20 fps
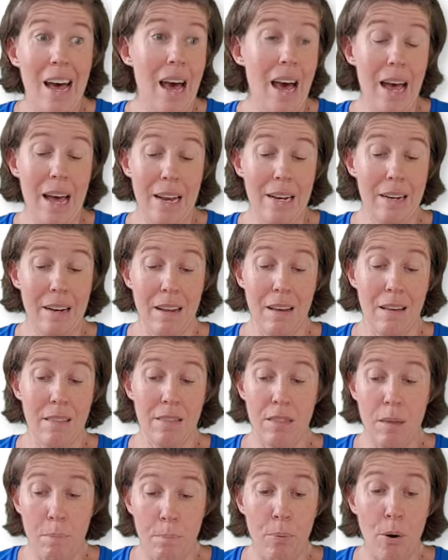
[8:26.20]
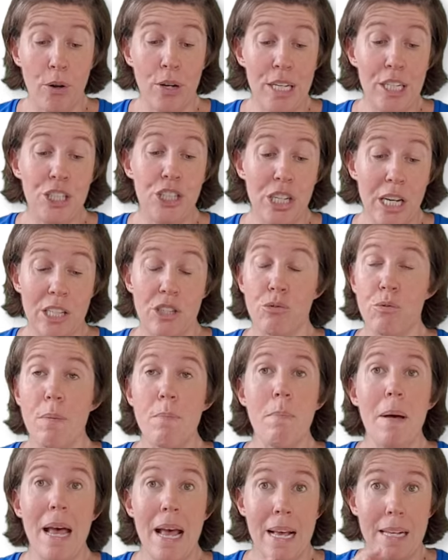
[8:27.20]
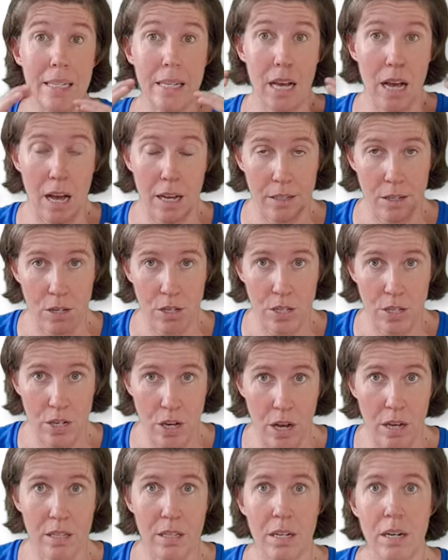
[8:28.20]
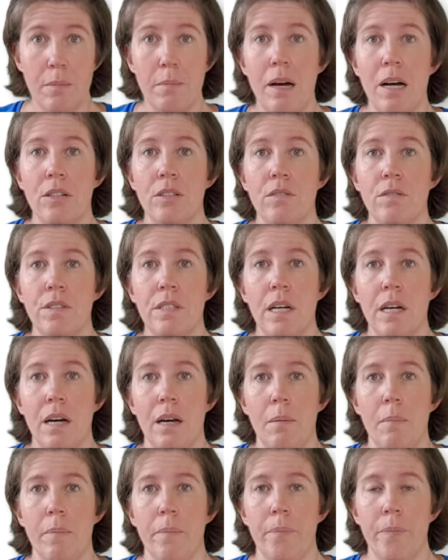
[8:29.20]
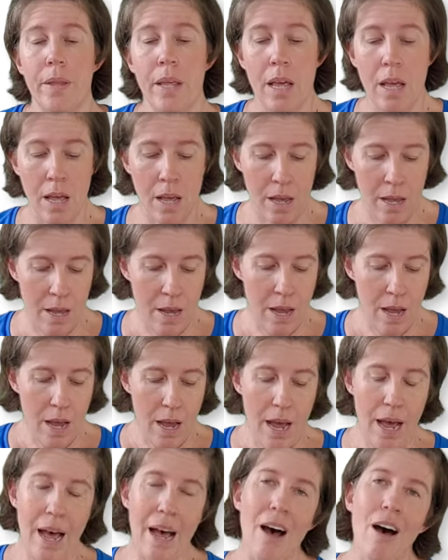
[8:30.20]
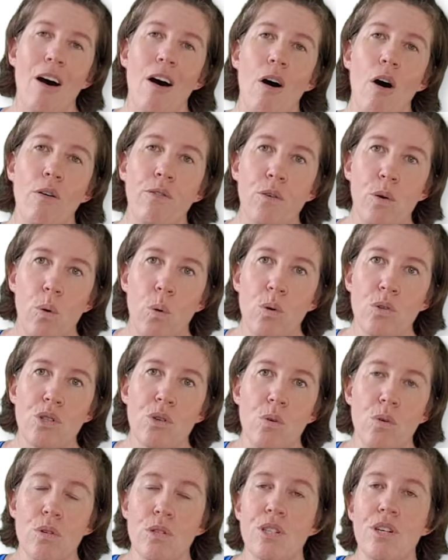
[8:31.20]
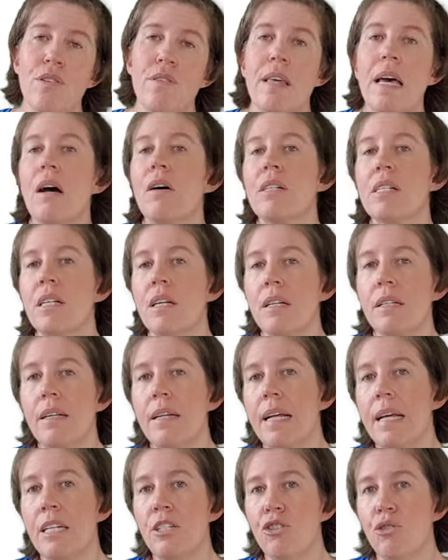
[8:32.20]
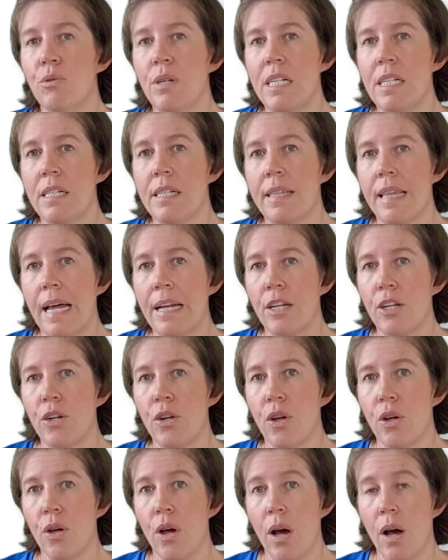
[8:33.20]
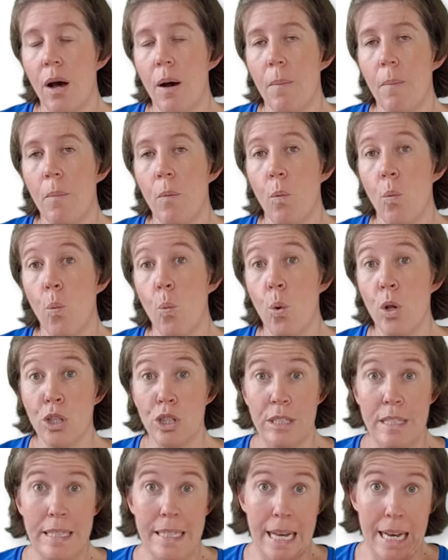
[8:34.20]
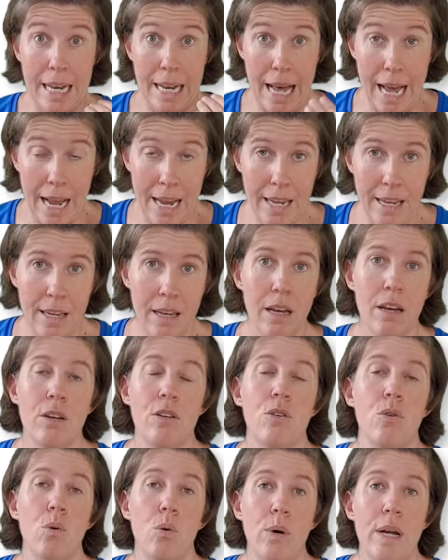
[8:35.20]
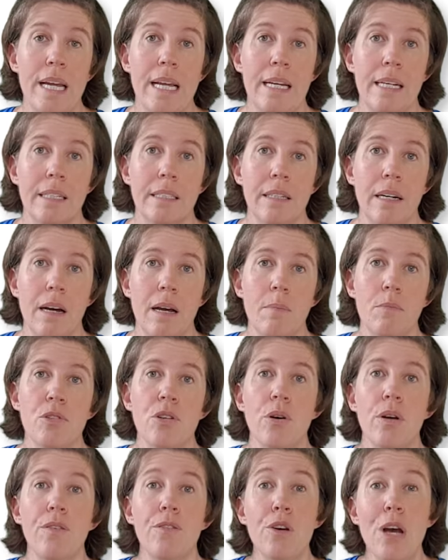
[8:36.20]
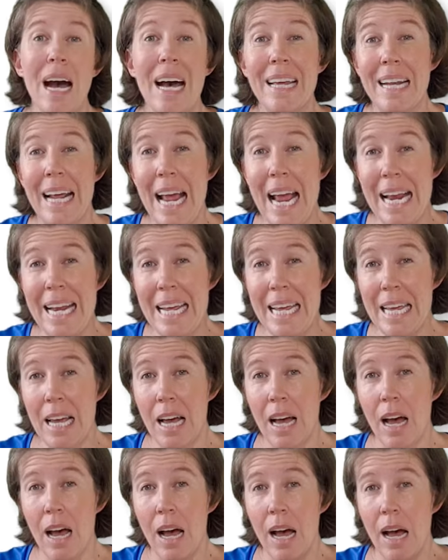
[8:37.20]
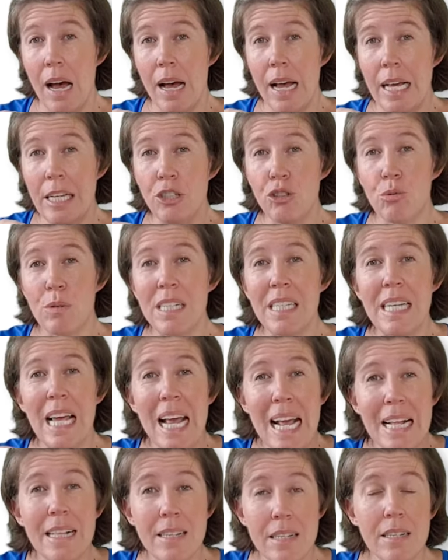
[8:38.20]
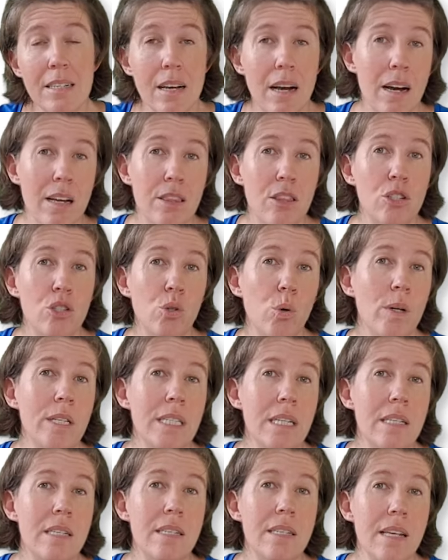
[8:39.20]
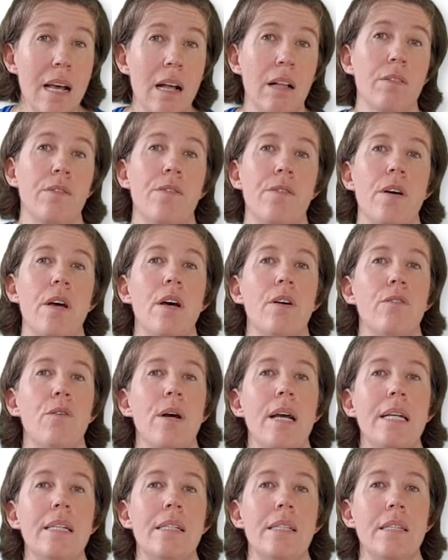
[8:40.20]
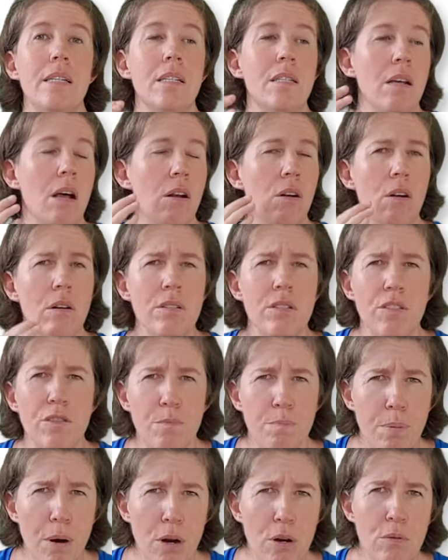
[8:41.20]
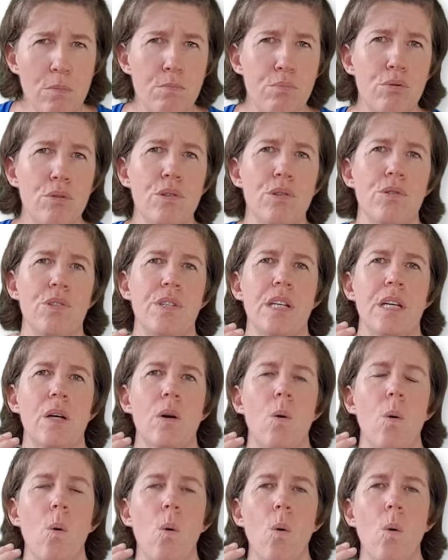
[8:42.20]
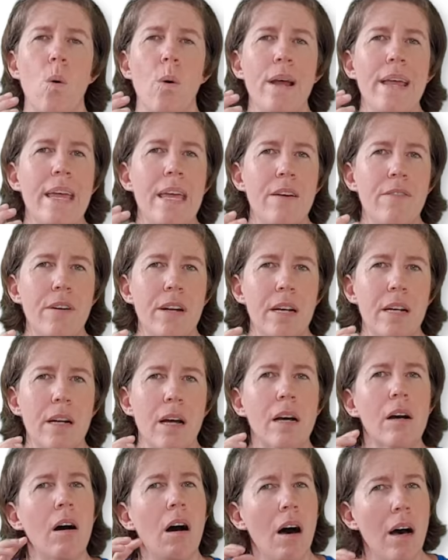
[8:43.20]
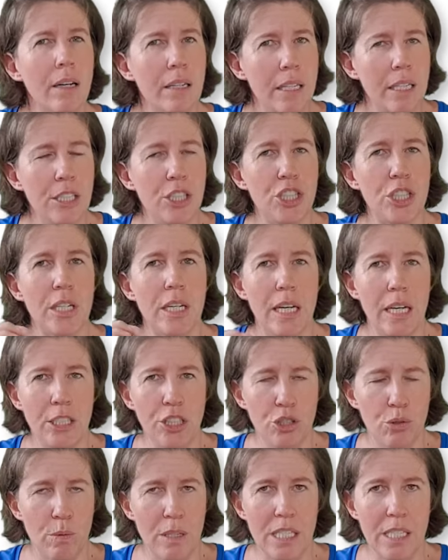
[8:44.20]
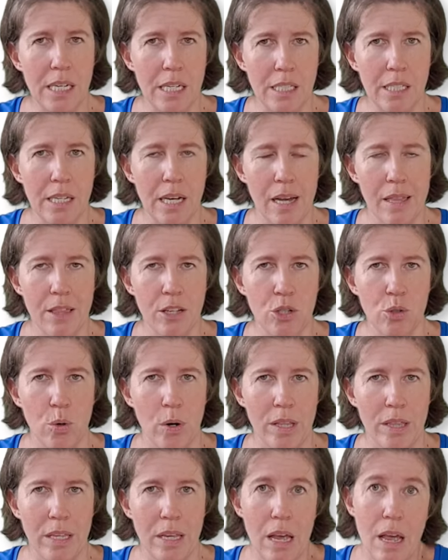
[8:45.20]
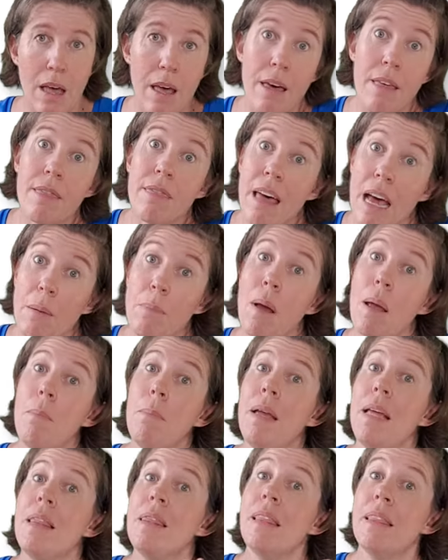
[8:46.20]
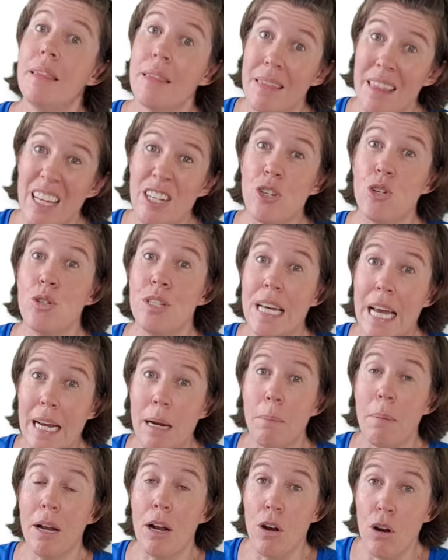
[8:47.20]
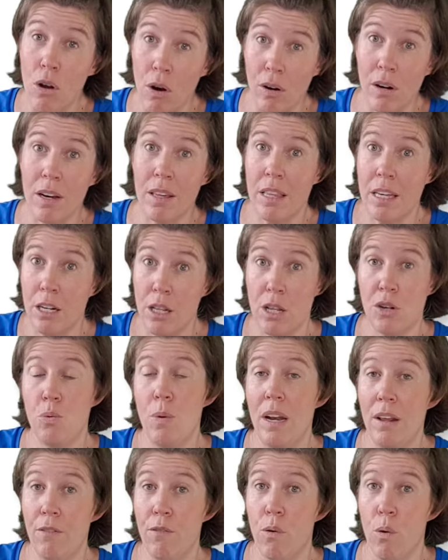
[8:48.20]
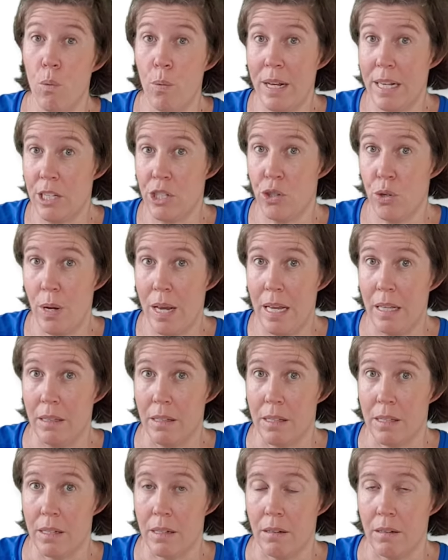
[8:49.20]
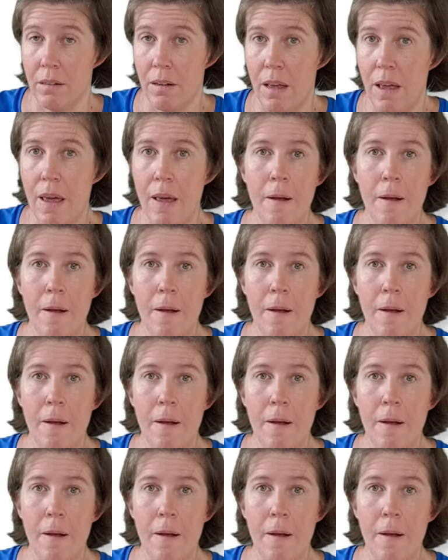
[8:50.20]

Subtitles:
And the body just repairs at a certain amount of time. Of course, also, there are certain injuries that will delay your healing time. So if you had any injuries inside the joint itself, for instance, lots of bone bruising or even cartilage injuries inside the joint, that may mean that you take a bit longer than the 24 weeks to heal still.